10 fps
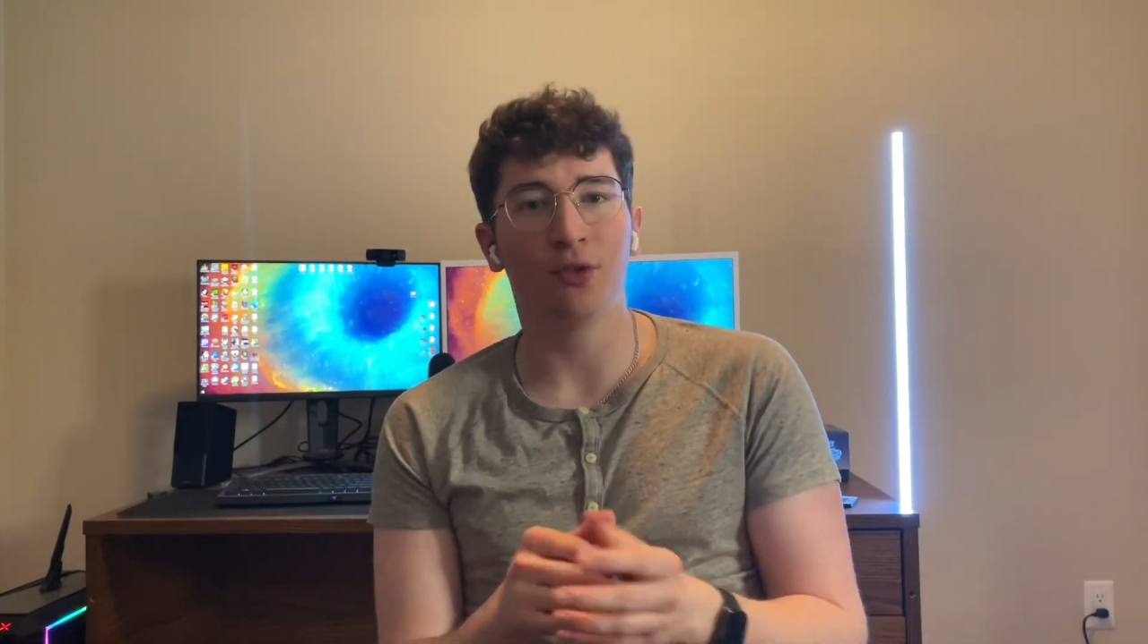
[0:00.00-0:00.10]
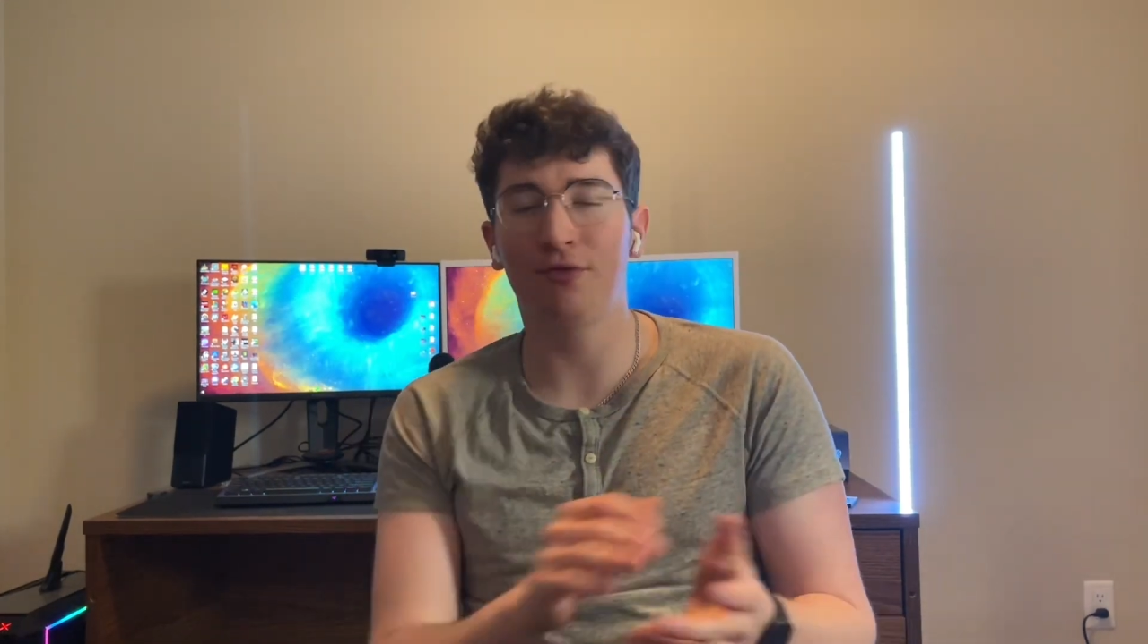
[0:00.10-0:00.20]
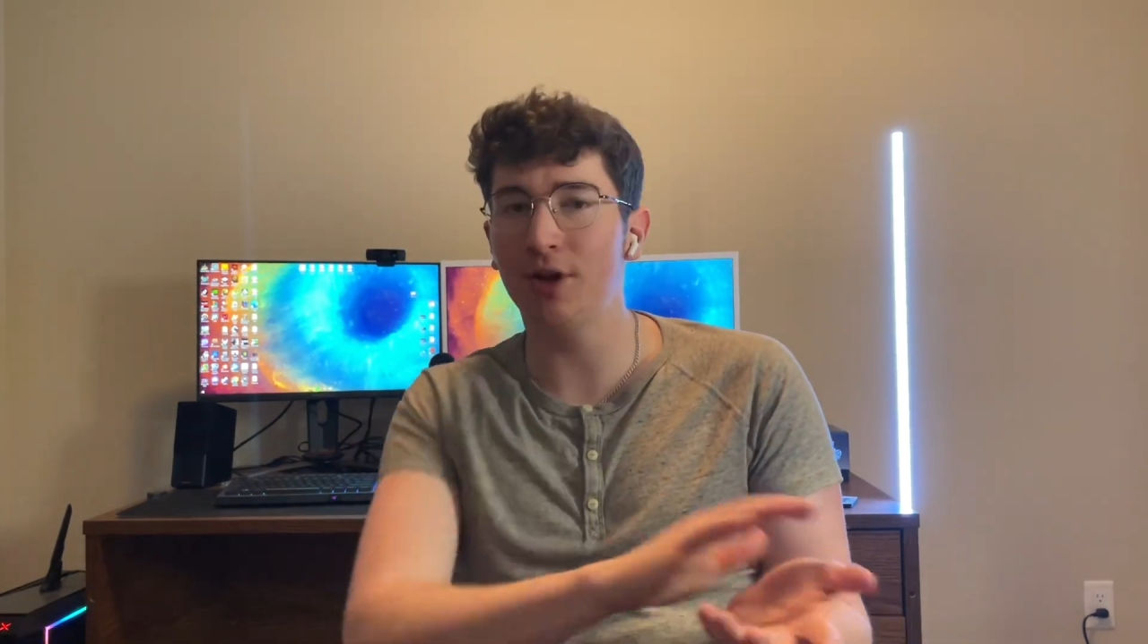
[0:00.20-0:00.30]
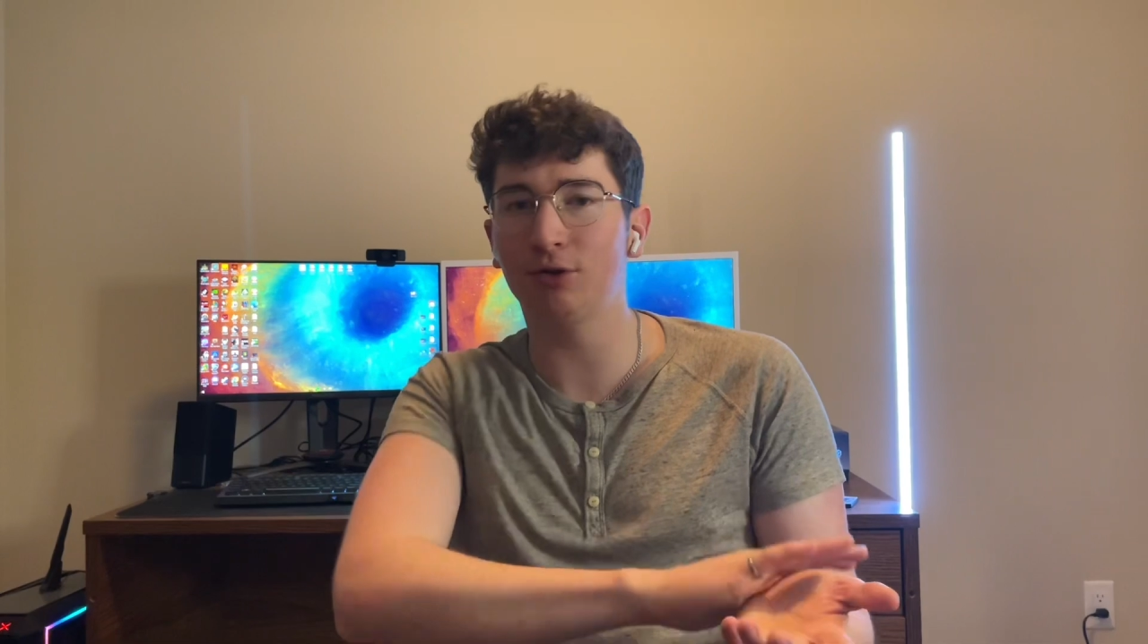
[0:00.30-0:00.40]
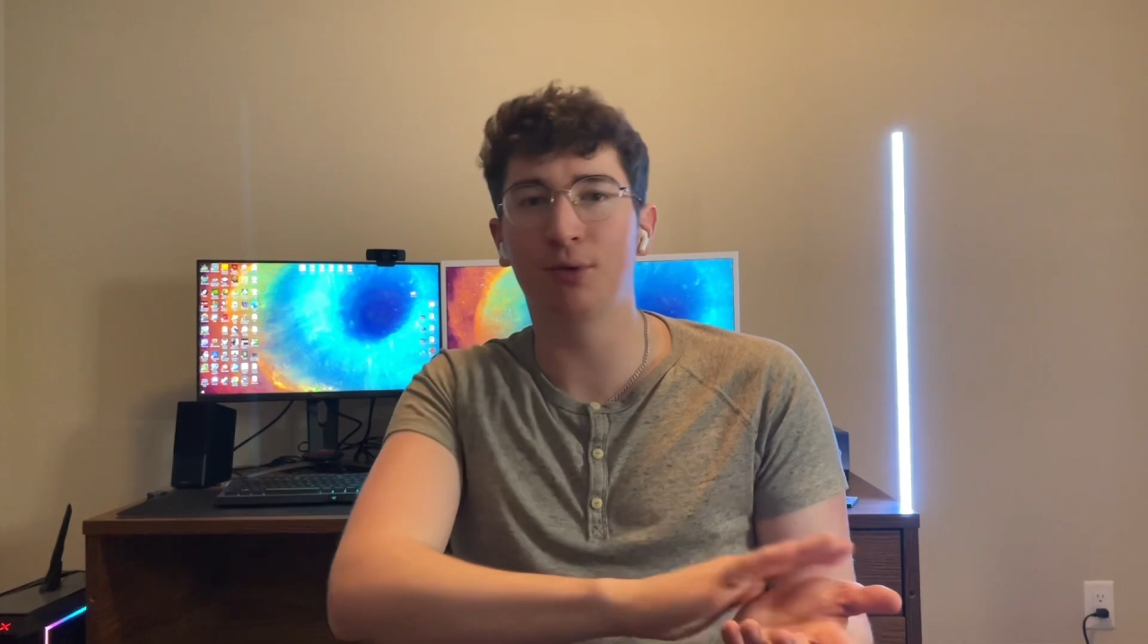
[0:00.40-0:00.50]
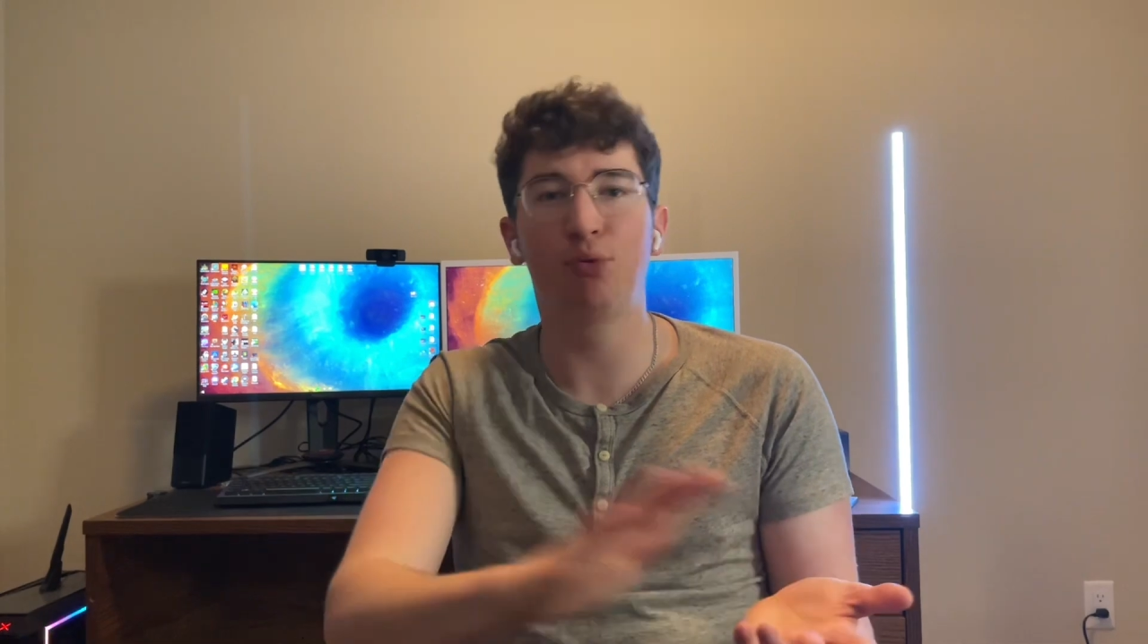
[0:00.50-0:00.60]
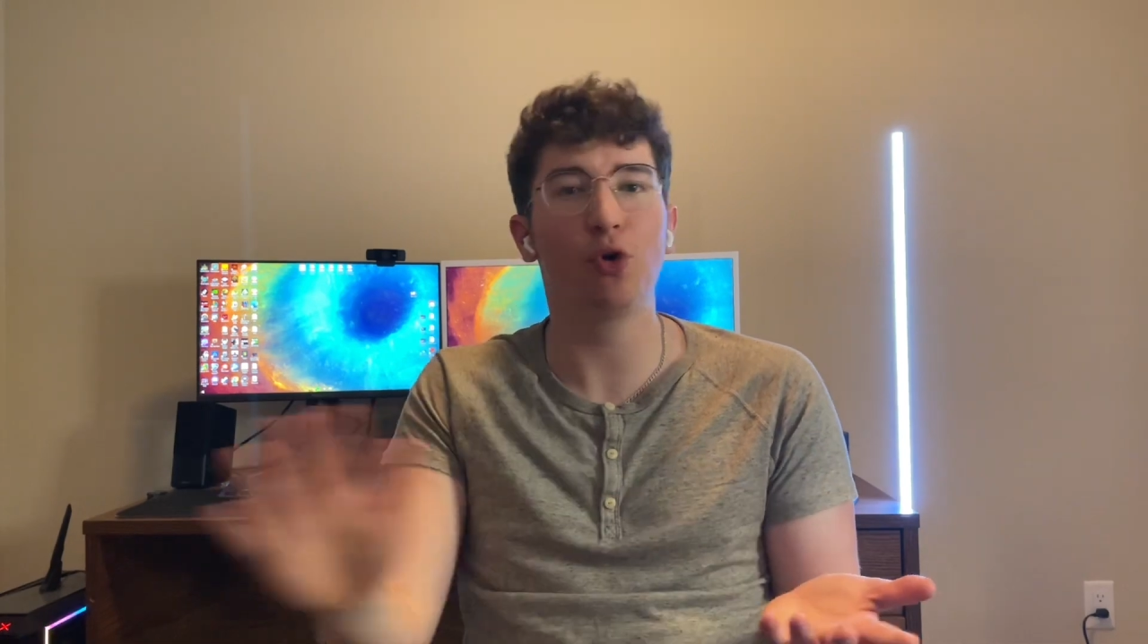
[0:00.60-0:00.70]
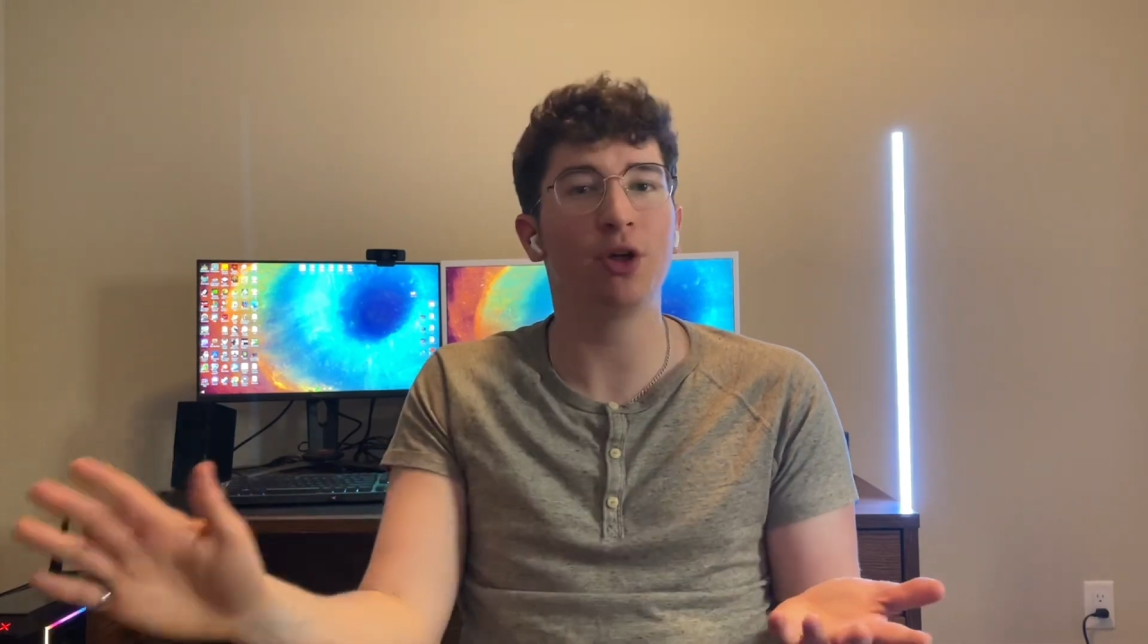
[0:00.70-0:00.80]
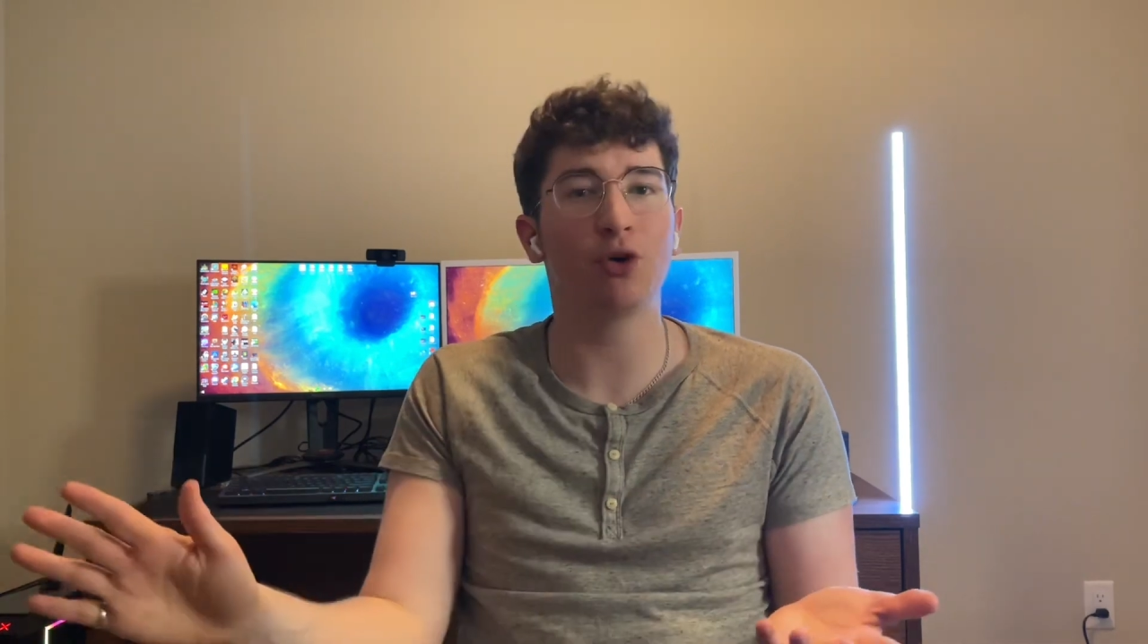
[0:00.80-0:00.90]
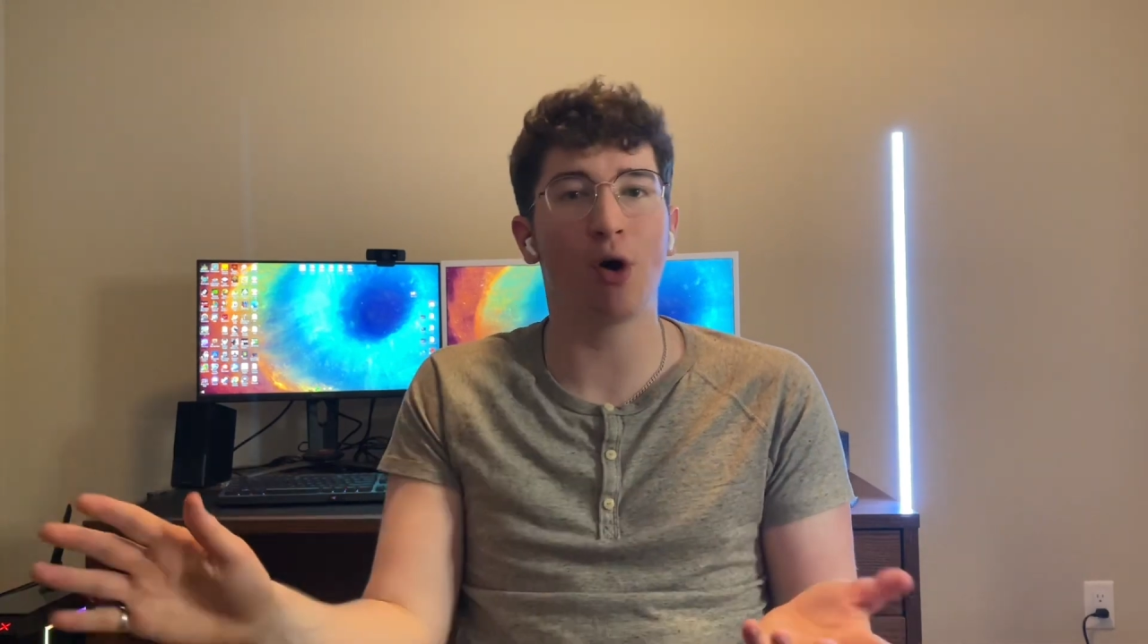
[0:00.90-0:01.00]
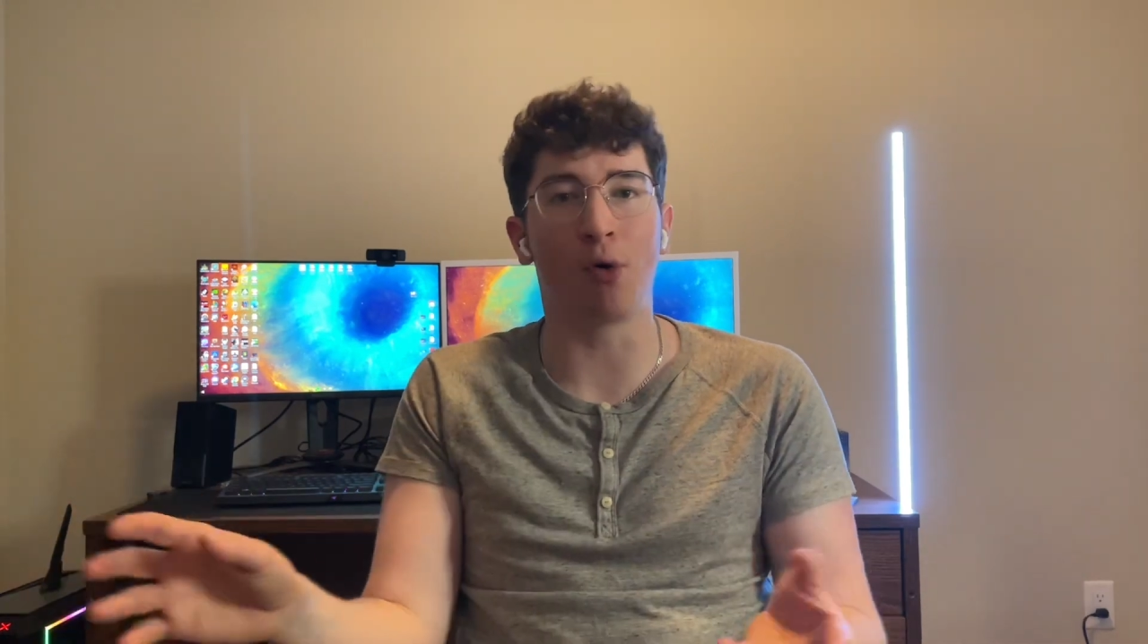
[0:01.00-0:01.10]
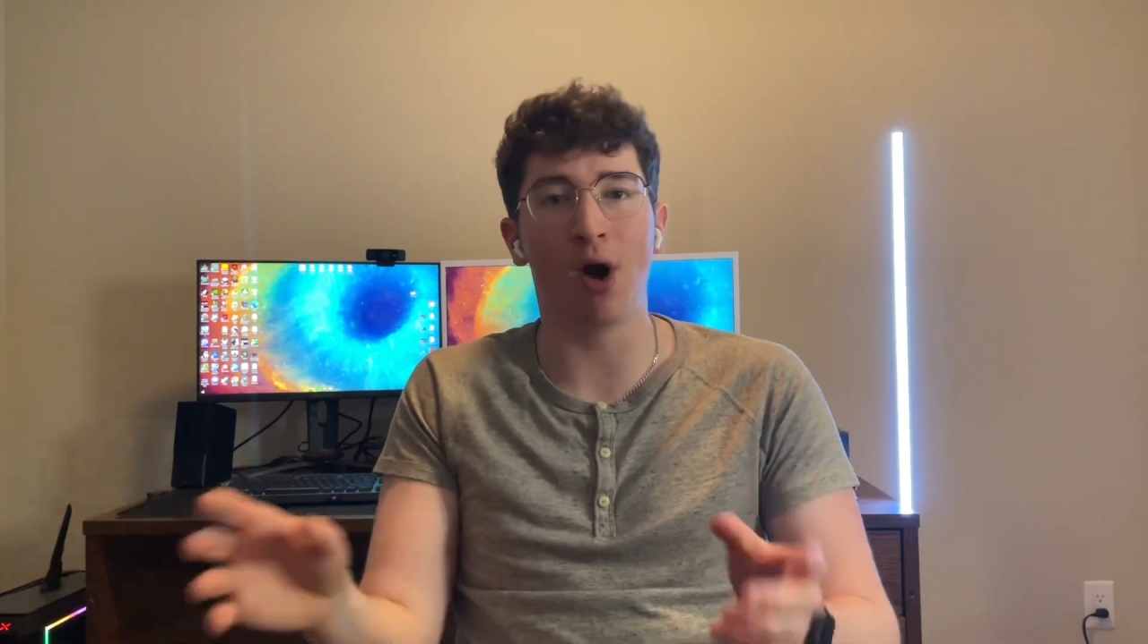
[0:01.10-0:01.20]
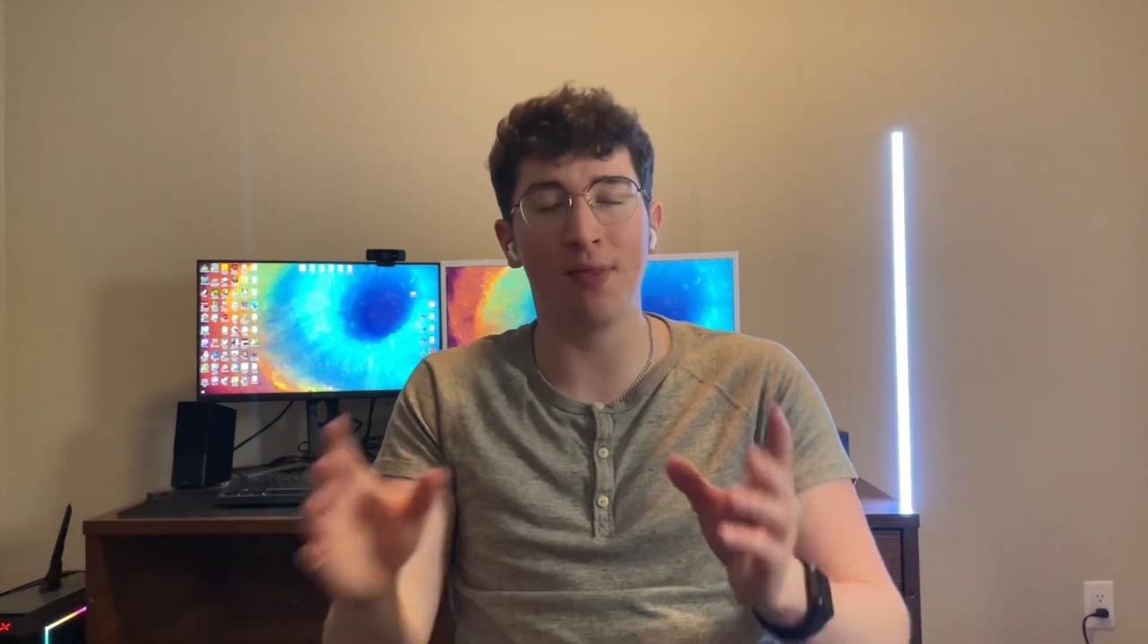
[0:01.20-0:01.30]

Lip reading: the video is completely normal,